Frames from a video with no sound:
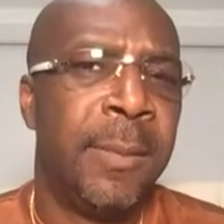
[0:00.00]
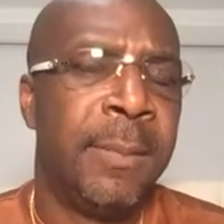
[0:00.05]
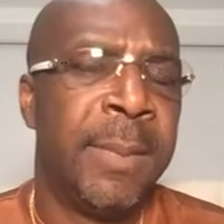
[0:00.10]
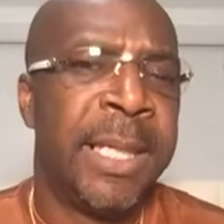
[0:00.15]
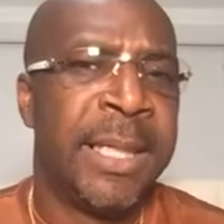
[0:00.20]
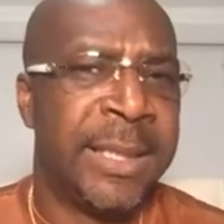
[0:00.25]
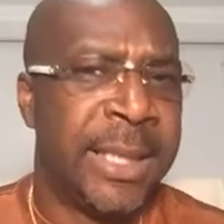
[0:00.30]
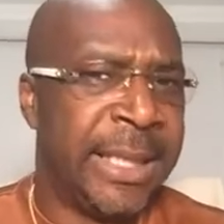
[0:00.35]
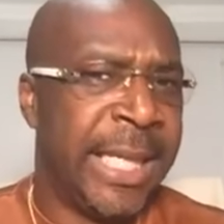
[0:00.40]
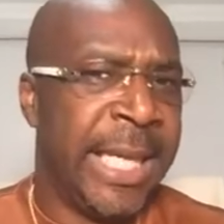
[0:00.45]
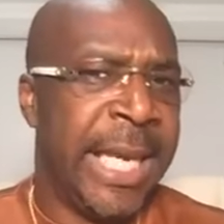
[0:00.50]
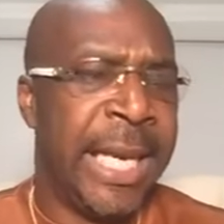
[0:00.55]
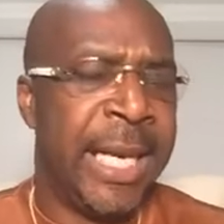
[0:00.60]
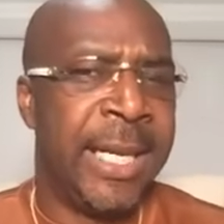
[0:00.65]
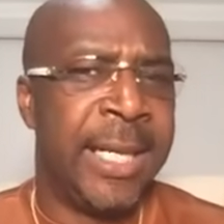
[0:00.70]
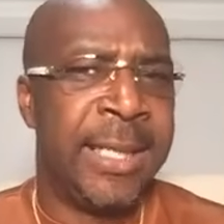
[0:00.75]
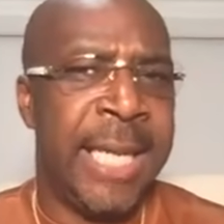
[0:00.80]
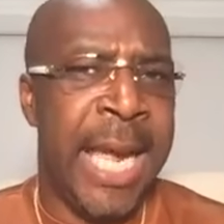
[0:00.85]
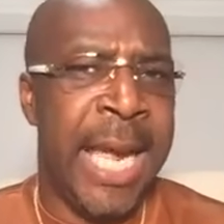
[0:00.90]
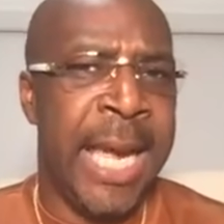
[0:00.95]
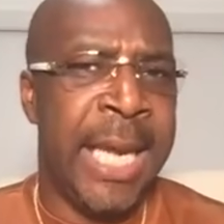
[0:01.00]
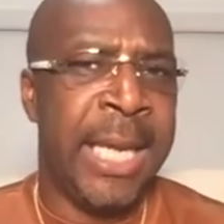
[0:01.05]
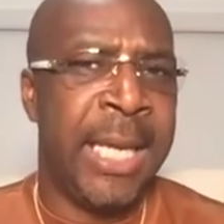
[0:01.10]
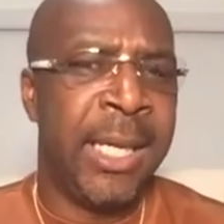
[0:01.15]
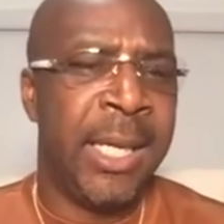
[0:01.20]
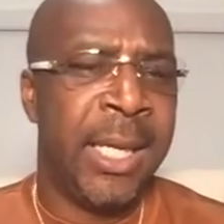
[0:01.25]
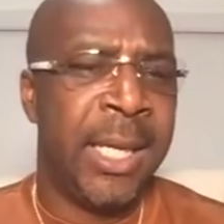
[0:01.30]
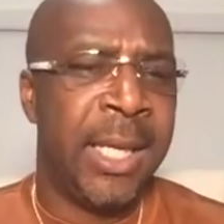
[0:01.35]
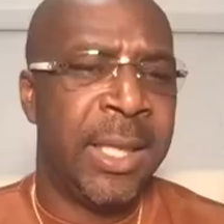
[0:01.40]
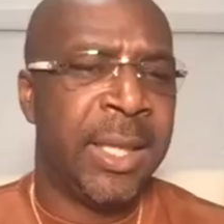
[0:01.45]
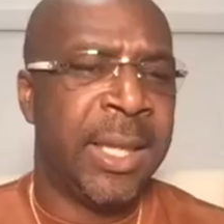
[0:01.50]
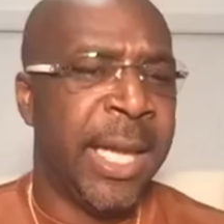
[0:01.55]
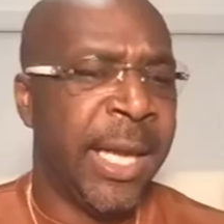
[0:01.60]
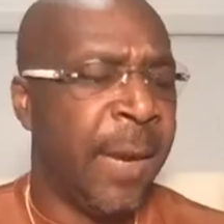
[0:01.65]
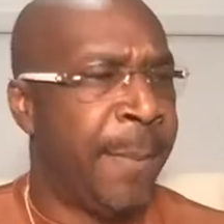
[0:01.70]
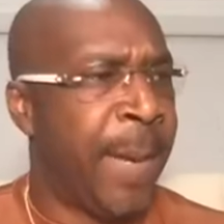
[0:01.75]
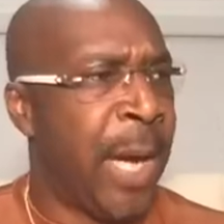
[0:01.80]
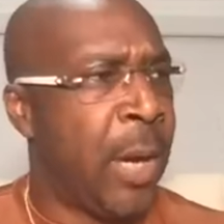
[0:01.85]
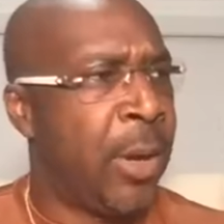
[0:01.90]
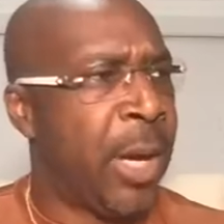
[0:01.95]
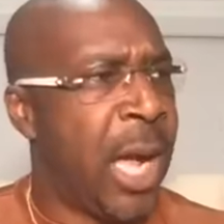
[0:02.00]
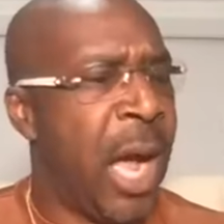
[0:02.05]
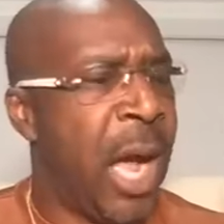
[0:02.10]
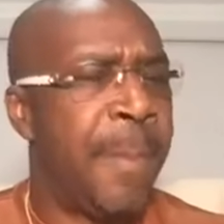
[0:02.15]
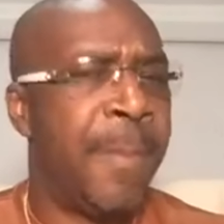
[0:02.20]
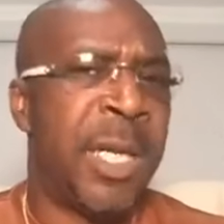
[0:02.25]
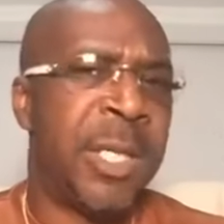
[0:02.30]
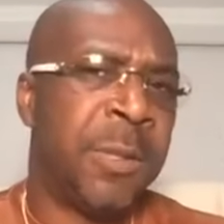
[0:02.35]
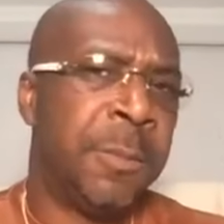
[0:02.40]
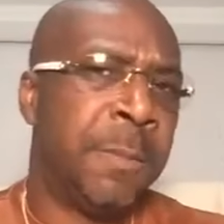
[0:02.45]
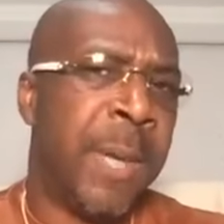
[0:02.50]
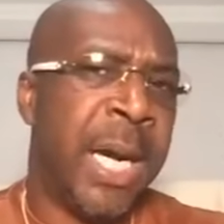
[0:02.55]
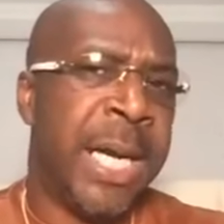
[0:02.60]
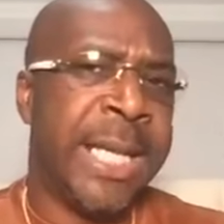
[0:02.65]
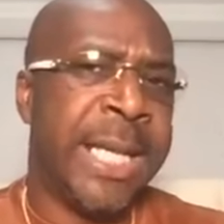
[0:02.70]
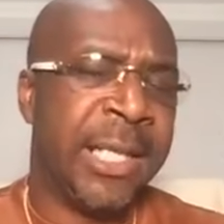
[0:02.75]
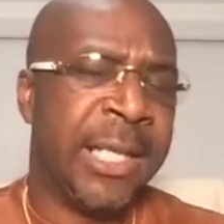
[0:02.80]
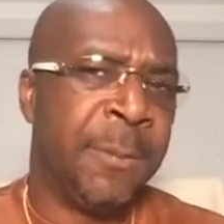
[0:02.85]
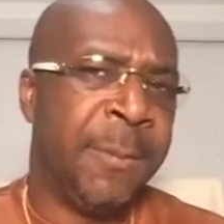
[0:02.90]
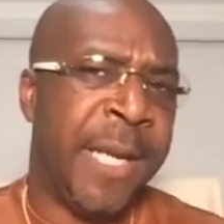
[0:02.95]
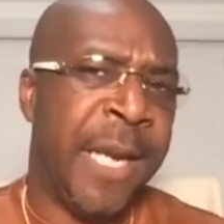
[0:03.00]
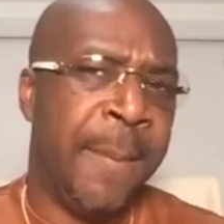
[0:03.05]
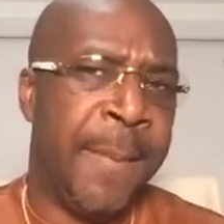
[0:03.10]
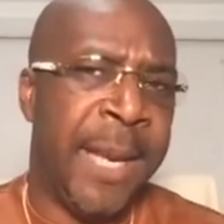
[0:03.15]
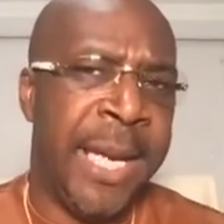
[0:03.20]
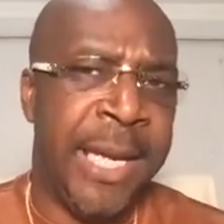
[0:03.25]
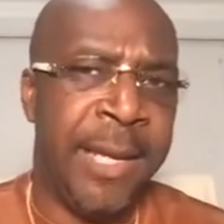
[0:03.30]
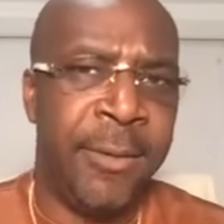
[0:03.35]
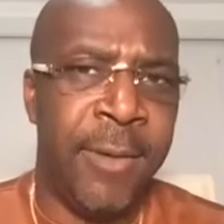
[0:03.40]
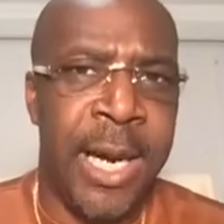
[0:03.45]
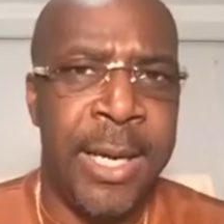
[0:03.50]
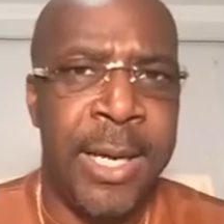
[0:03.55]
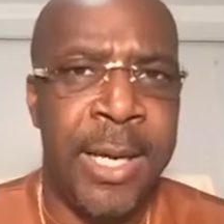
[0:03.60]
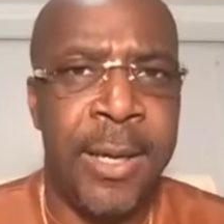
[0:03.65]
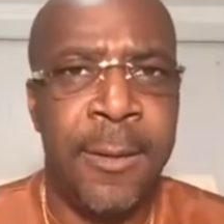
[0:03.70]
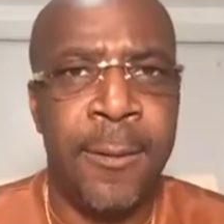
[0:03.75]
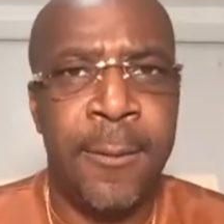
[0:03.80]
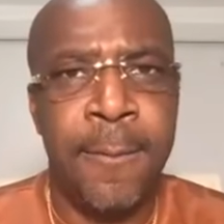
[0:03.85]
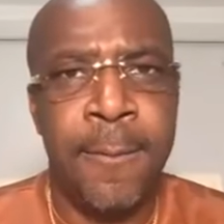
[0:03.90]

Because at the end of the day, think about how much money is being made right now.